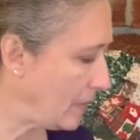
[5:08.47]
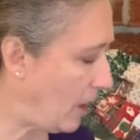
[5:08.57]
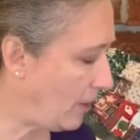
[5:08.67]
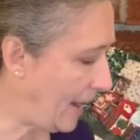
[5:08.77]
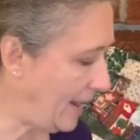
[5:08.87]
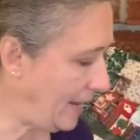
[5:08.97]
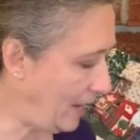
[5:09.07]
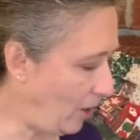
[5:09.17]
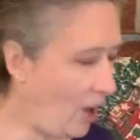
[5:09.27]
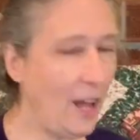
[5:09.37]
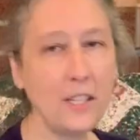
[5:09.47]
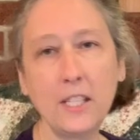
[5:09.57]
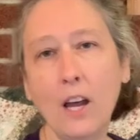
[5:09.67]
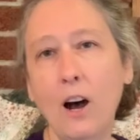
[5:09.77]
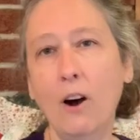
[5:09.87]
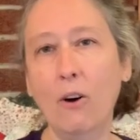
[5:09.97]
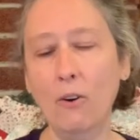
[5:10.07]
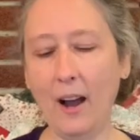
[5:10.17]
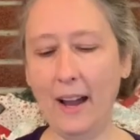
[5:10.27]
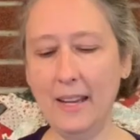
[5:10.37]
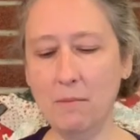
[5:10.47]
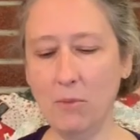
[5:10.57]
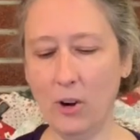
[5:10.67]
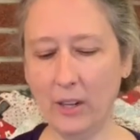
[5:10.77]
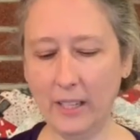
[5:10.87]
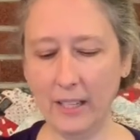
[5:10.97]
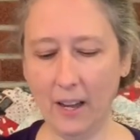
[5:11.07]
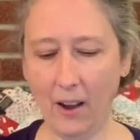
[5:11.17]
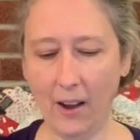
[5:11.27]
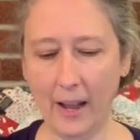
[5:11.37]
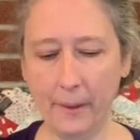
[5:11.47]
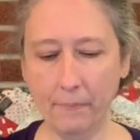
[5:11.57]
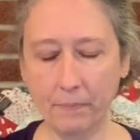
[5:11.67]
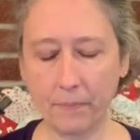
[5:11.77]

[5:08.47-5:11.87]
Okay, and also I am working on